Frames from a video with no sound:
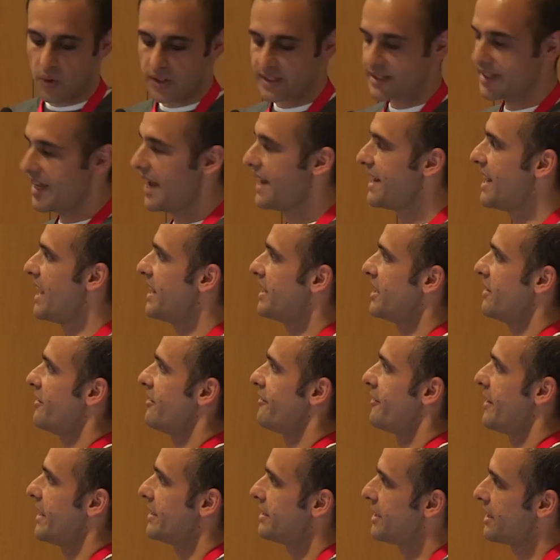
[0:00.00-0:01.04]
what
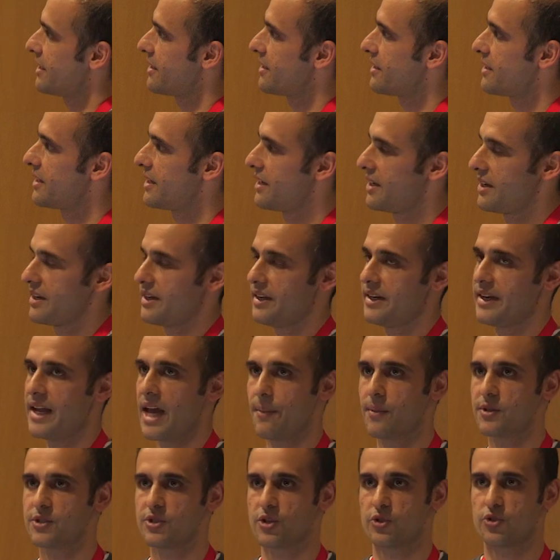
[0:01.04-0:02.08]
Knative eventing
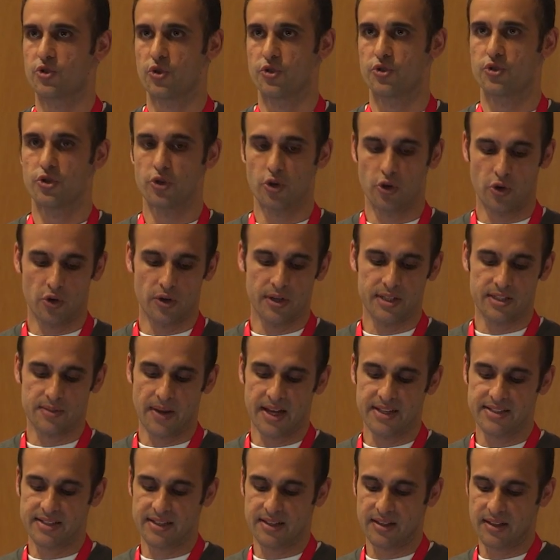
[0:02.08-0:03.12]
enables you to do is
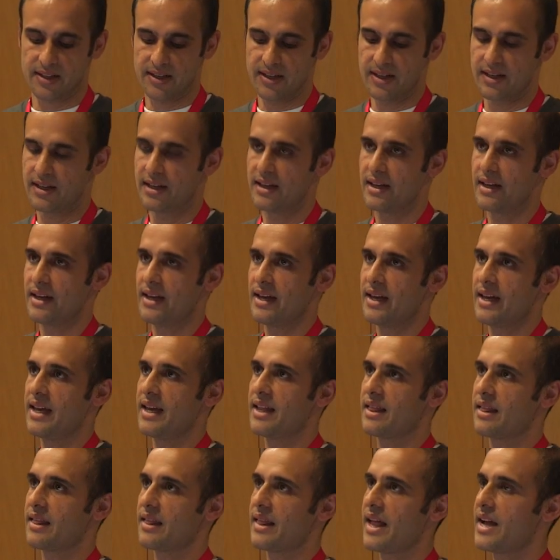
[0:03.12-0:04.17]
basically,
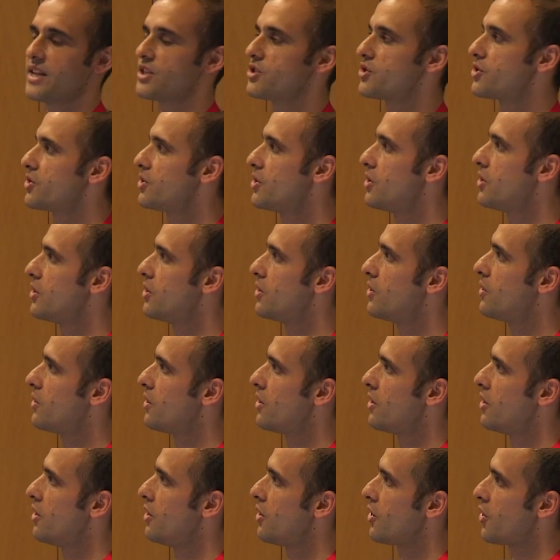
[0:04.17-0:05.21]
it lets you
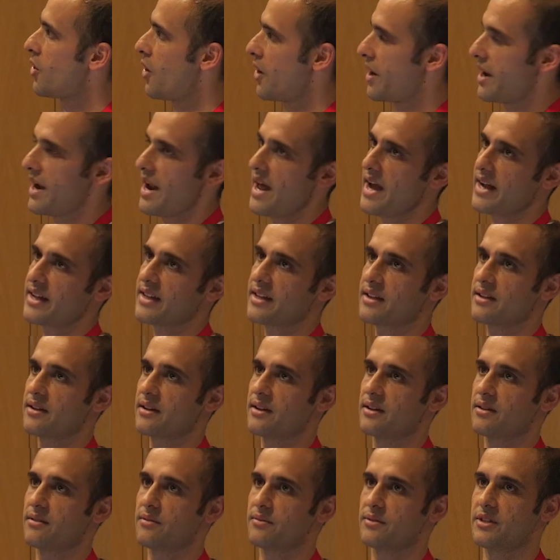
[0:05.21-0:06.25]
connect
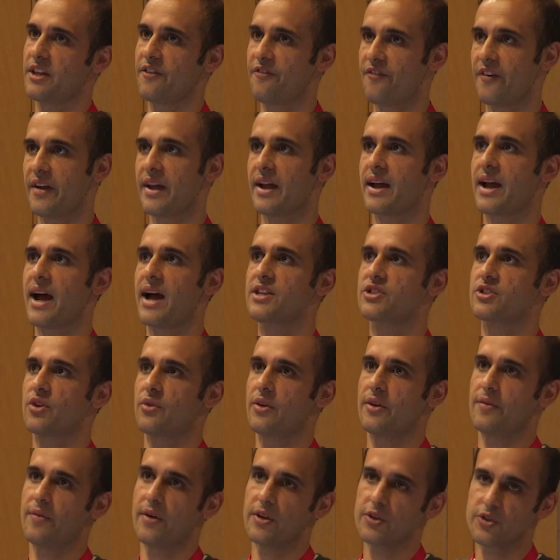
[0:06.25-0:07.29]
different kinds of
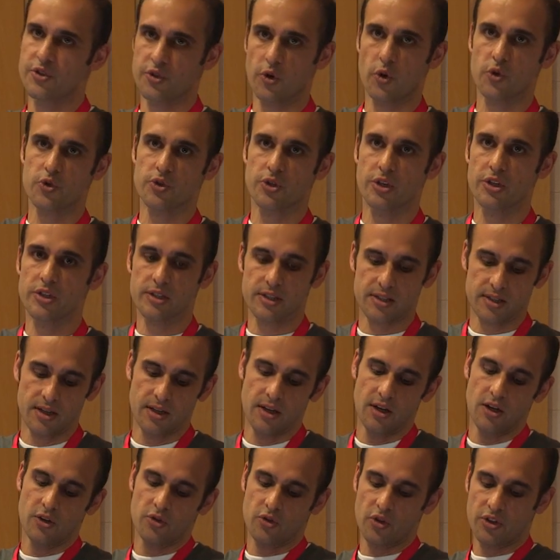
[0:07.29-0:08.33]
event sources
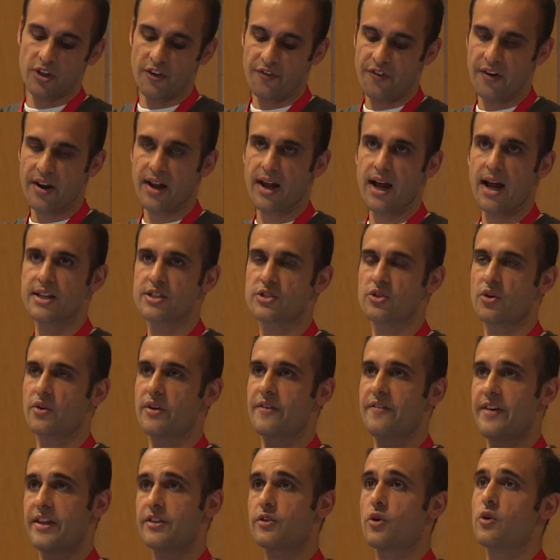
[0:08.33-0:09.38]
to different kinds of
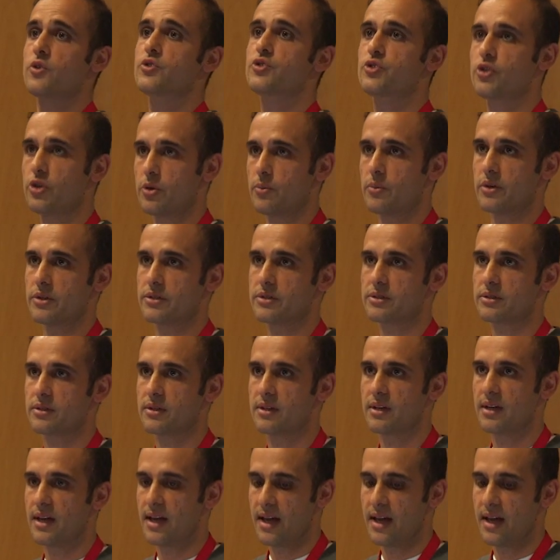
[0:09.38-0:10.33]
event consumers.